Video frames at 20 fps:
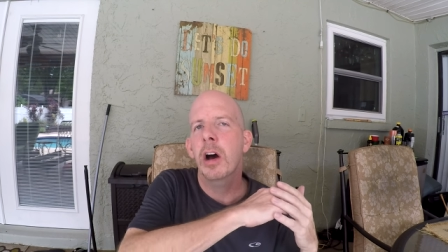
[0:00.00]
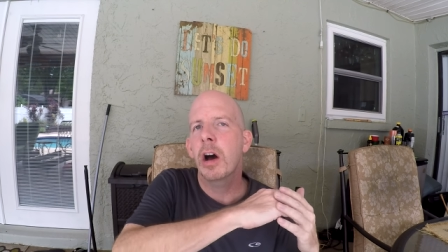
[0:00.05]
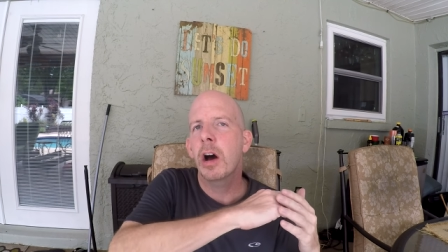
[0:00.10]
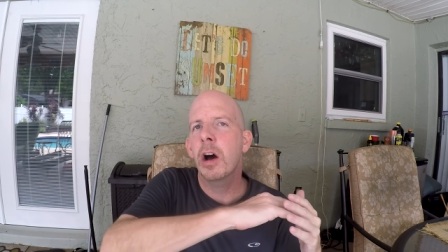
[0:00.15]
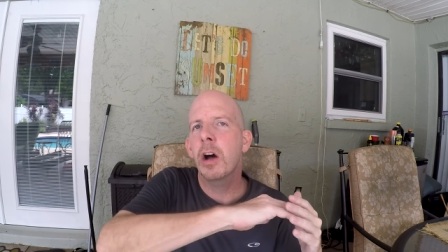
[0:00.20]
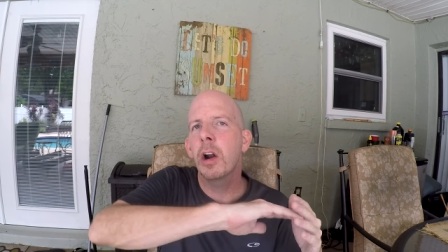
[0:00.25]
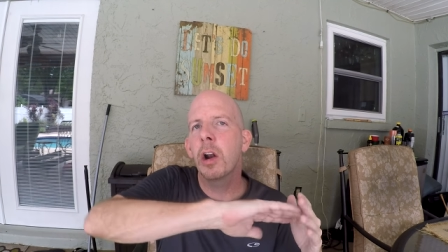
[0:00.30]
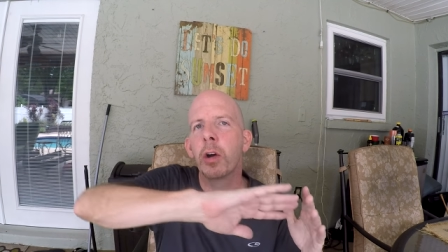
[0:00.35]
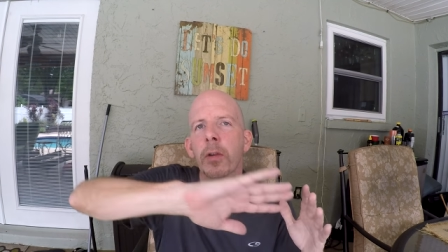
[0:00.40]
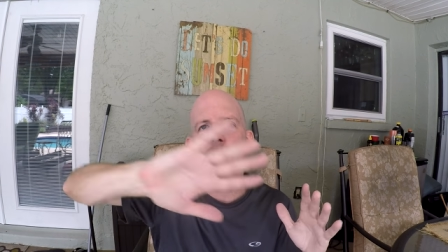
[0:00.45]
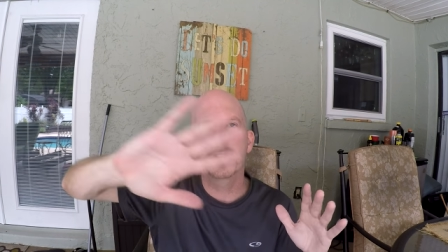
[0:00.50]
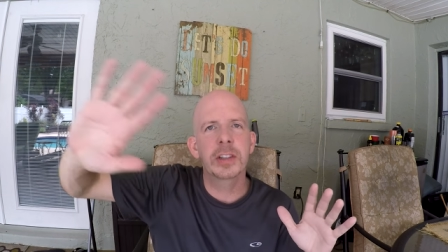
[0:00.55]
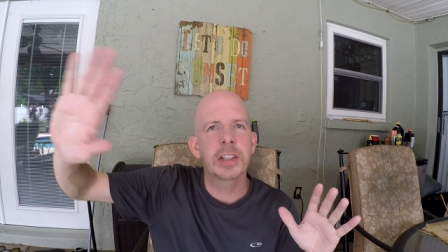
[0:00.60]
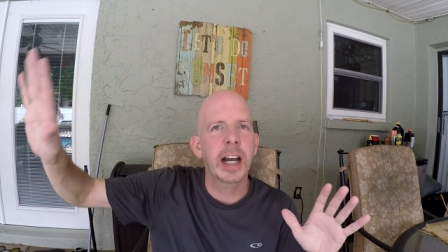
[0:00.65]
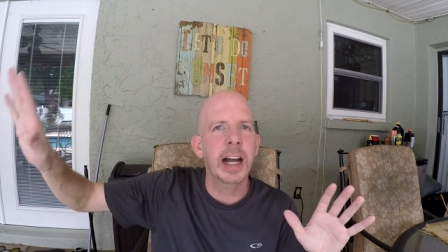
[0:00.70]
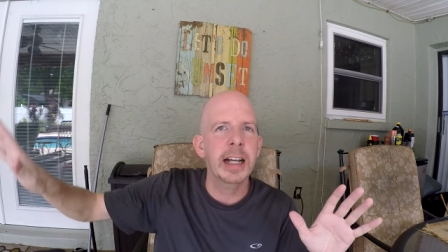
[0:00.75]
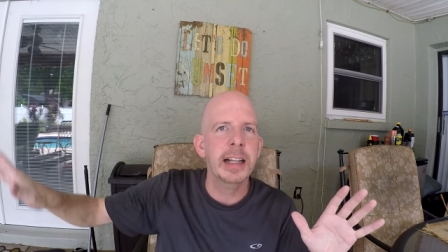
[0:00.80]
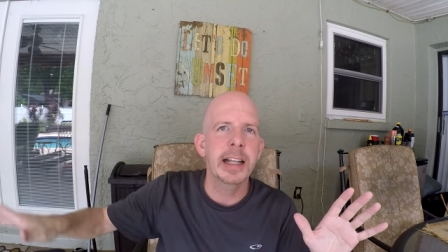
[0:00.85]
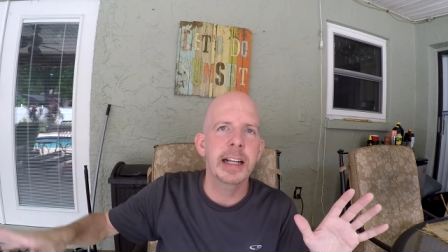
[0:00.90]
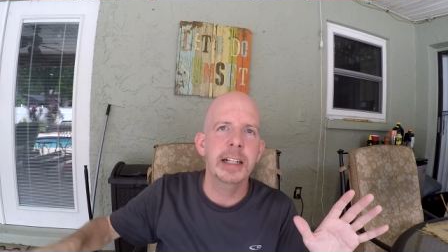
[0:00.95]
all over
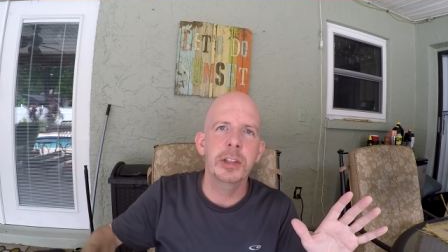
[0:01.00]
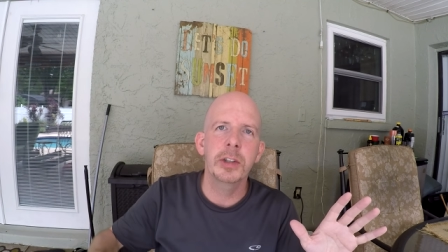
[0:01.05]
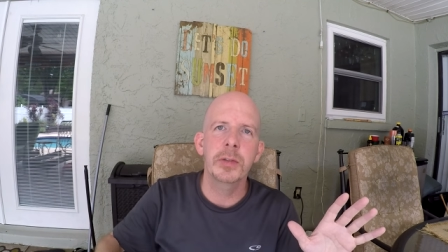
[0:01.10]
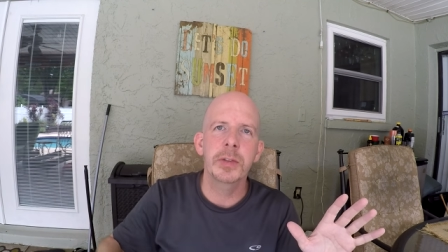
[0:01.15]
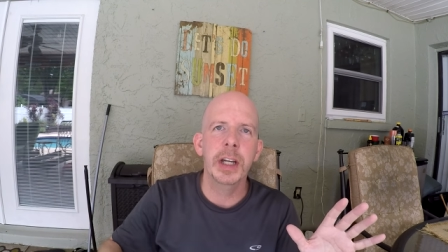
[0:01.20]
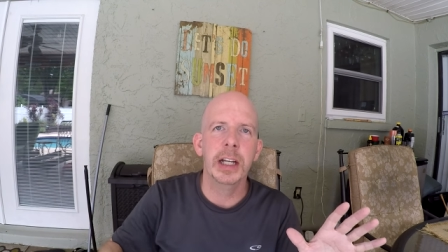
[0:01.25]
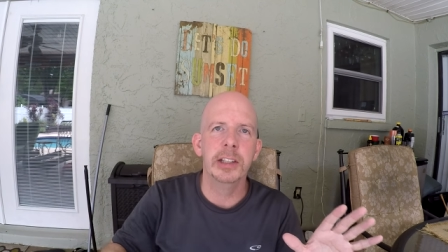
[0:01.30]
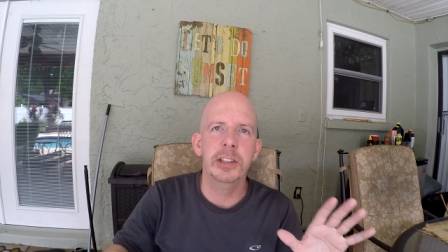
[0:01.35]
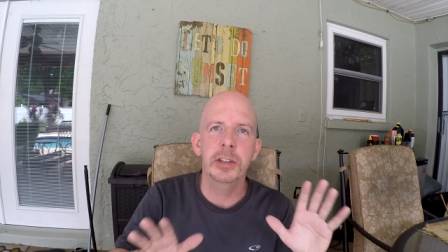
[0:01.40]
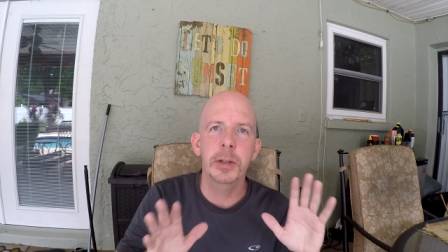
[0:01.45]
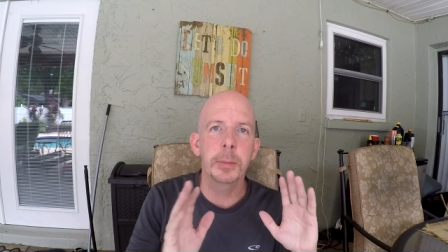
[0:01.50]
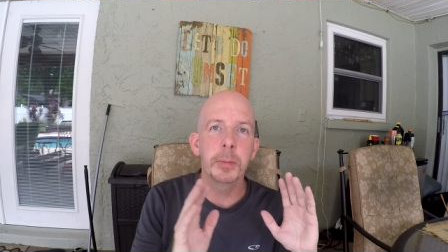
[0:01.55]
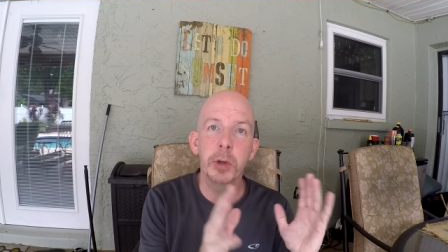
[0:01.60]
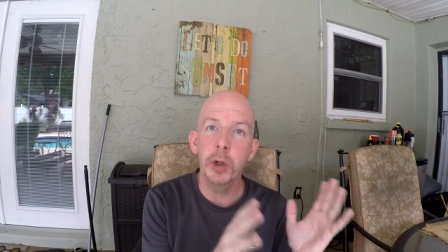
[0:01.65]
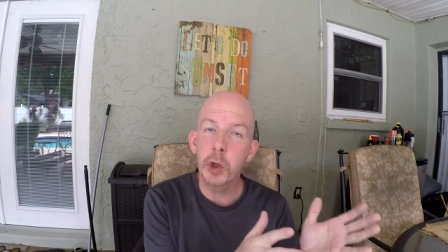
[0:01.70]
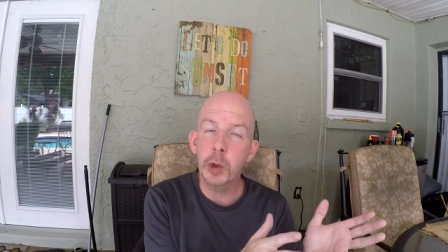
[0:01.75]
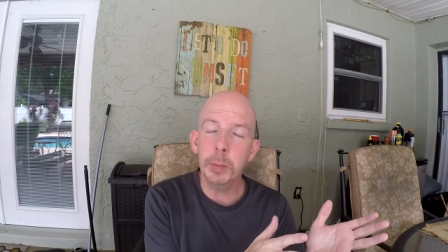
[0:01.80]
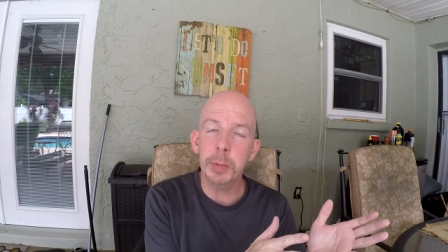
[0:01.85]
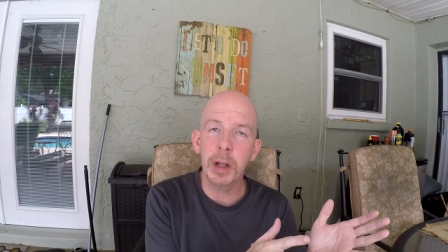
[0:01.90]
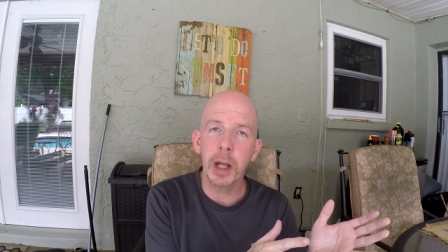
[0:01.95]
Thailand you've got some
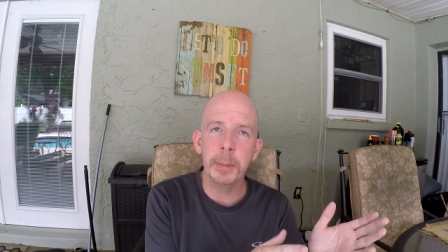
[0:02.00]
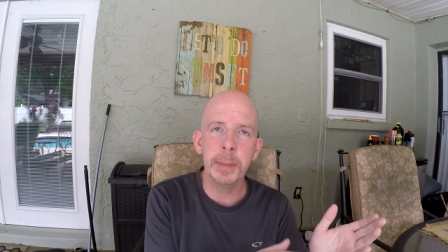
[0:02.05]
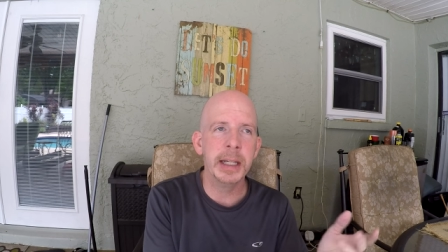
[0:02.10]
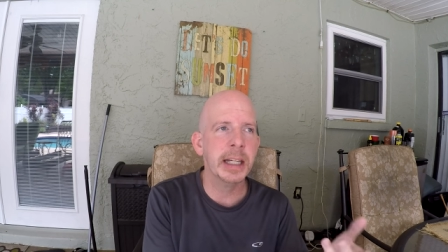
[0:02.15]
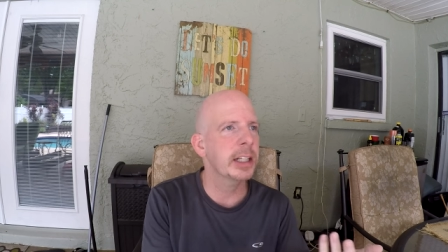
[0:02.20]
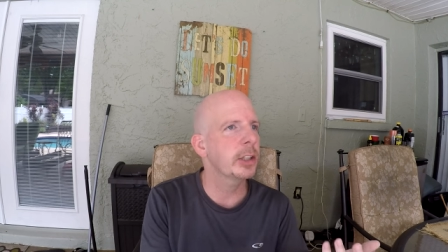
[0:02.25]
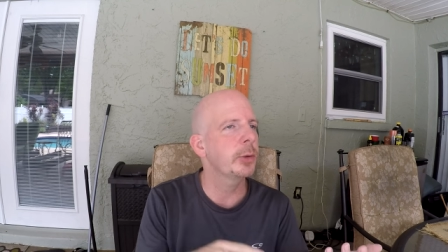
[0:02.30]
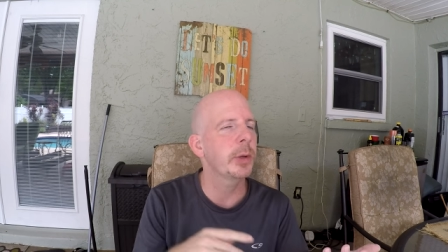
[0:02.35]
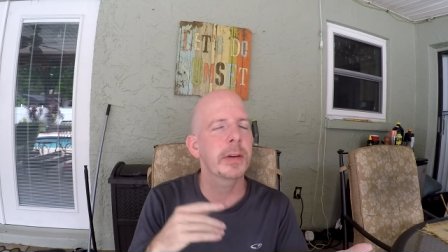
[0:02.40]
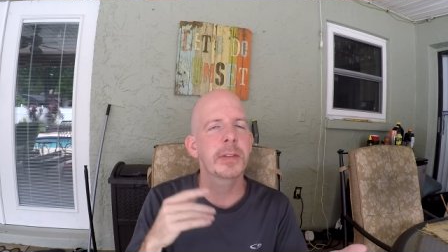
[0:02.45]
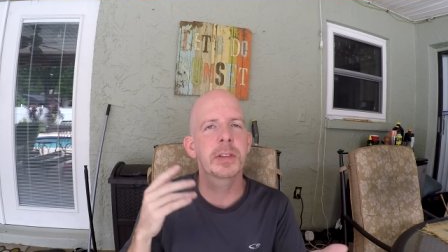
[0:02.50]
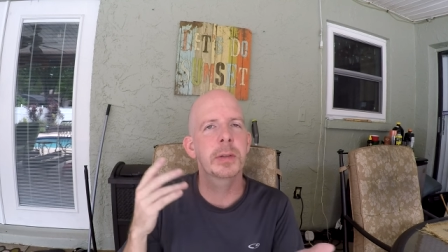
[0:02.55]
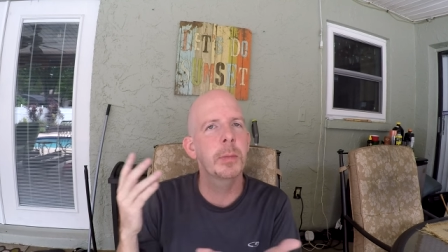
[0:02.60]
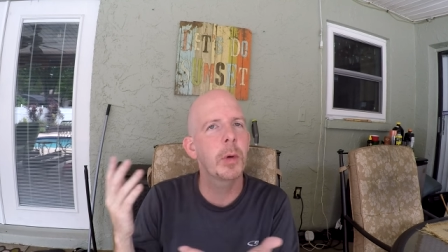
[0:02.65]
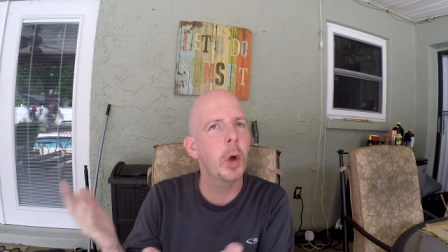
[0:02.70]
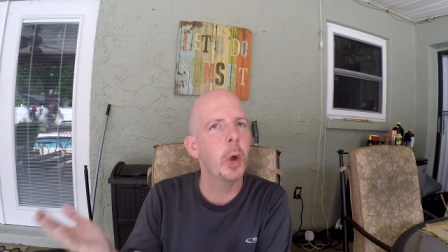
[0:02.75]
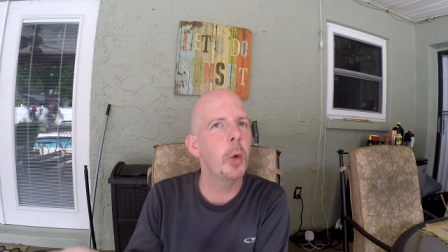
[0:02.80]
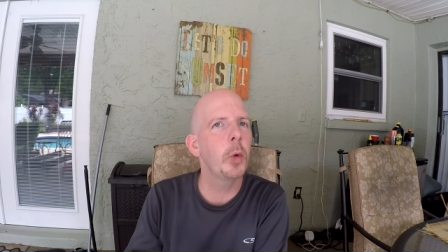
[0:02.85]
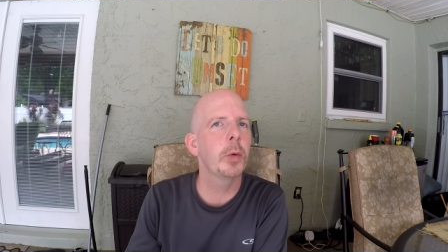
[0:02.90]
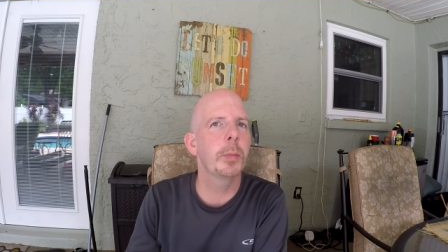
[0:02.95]
new plumbing and you have some
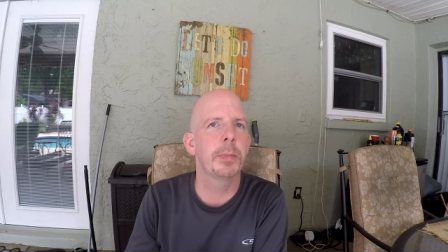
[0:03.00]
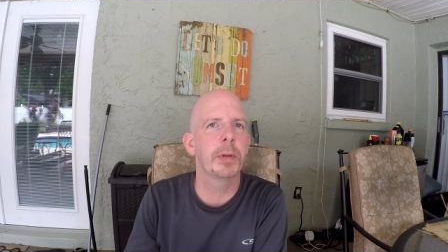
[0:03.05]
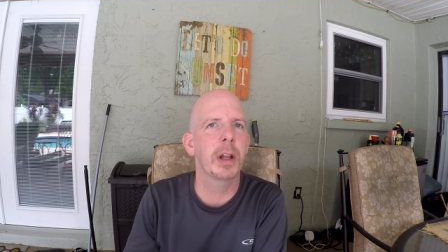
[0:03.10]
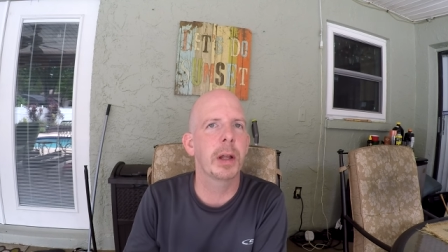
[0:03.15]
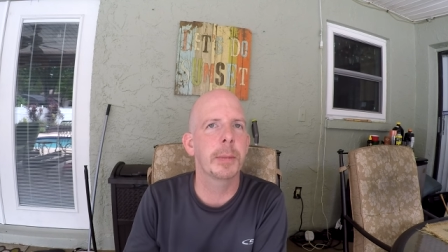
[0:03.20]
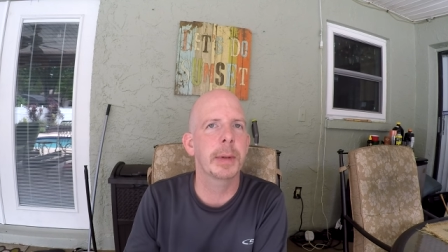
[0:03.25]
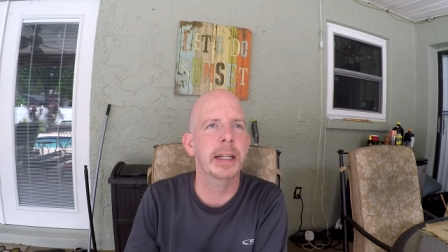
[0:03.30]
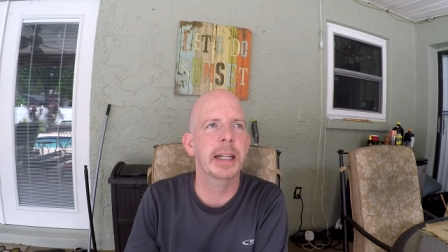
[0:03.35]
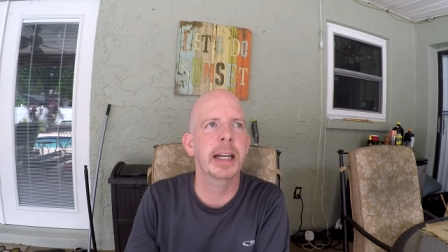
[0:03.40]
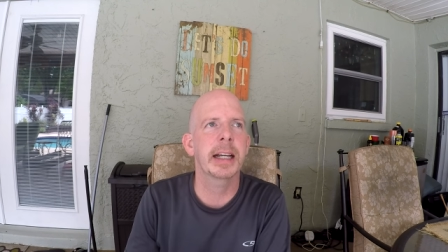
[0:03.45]
old plumbing,